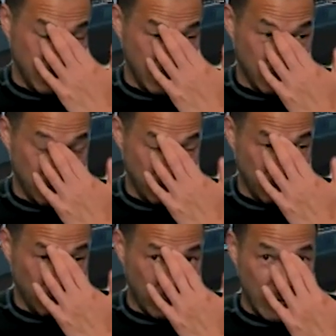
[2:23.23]

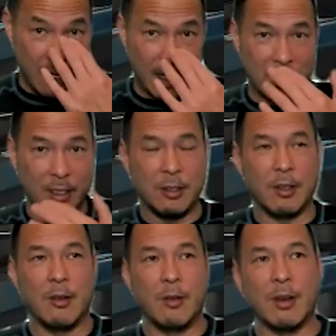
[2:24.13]
What I like to do
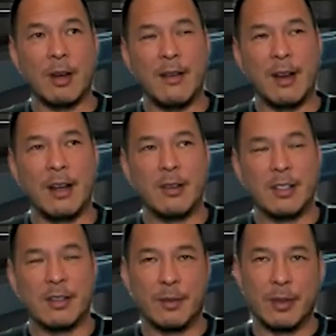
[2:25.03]
though, I have
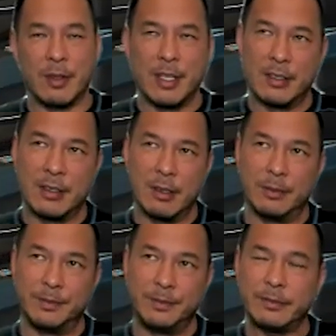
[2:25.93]
hundreds of employees,
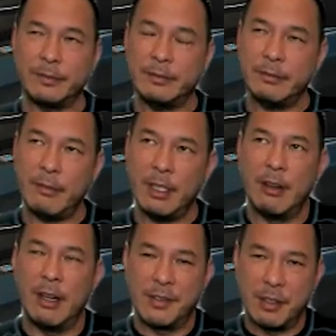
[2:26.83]
so
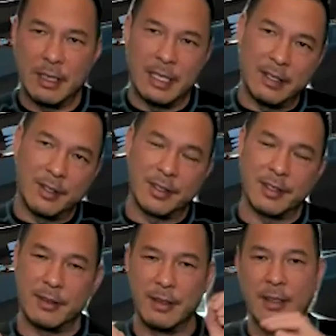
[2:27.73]
you have certain
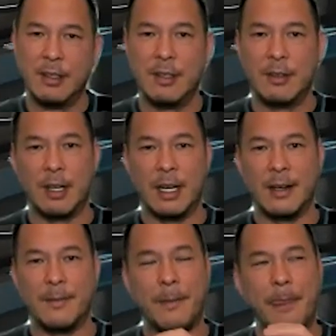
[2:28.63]
leaders, right?